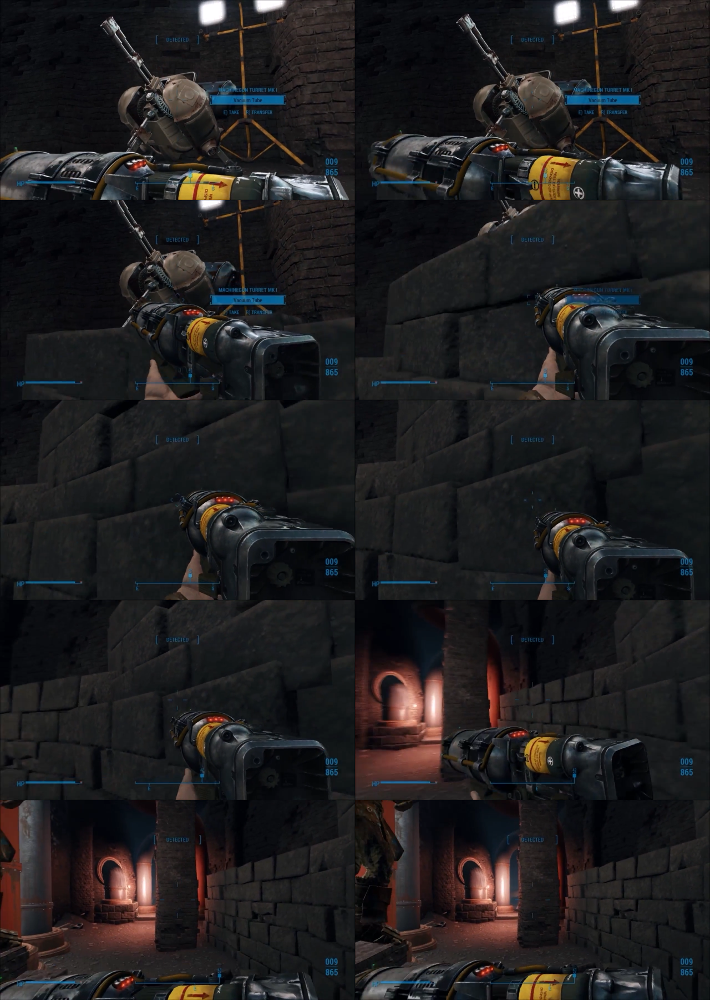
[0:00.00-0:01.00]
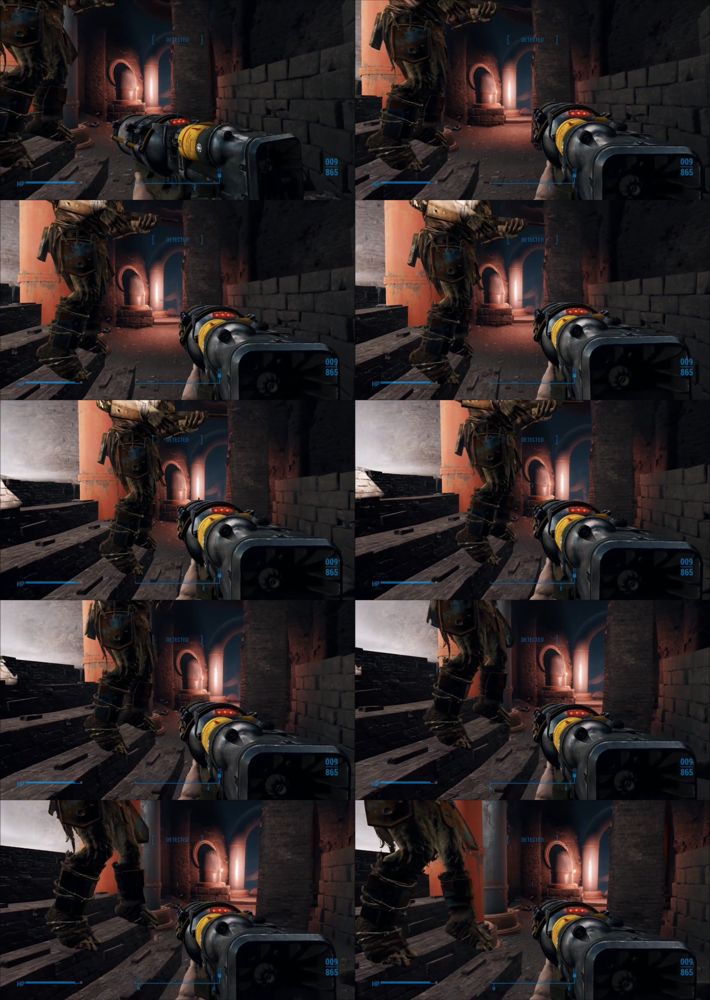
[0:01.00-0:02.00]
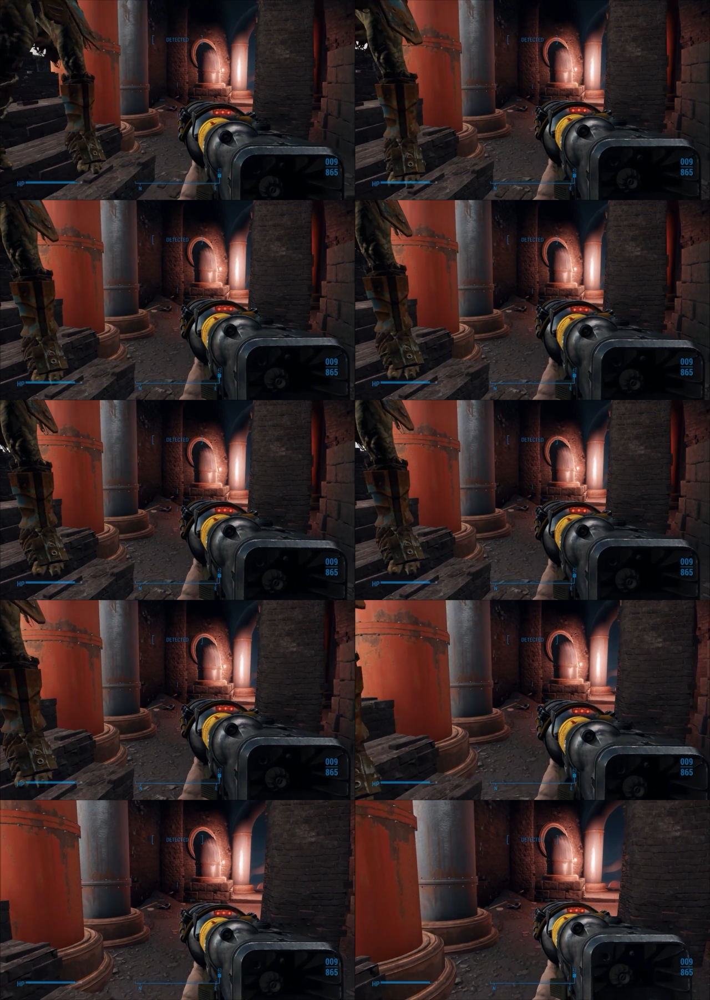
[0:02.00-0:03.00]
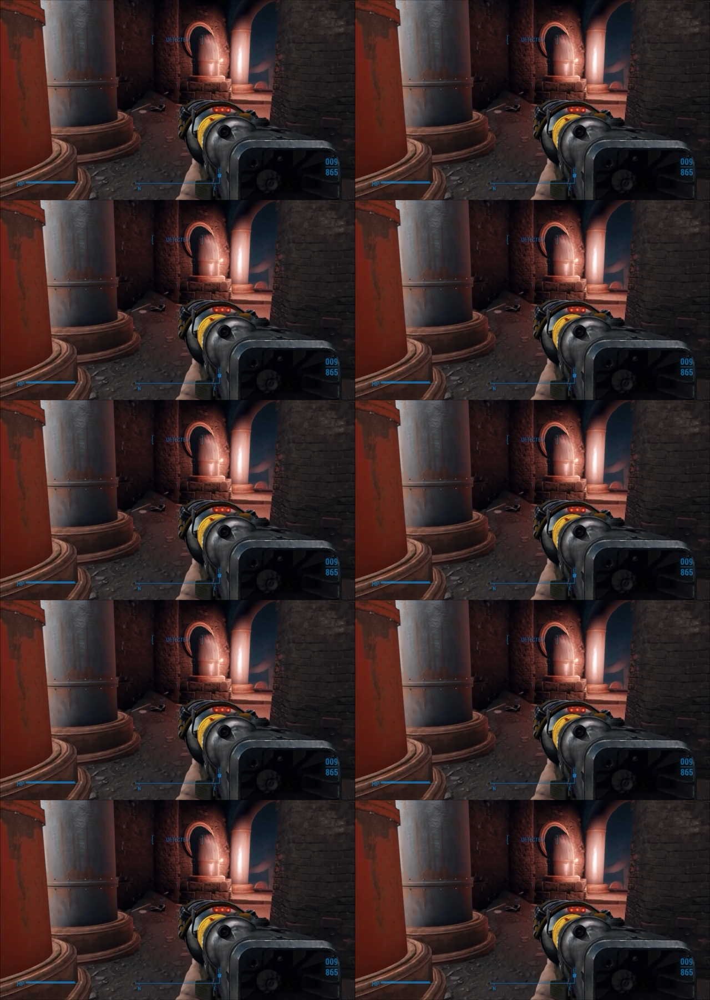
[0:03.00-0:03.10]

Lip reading: Nobody's mouth can be seen.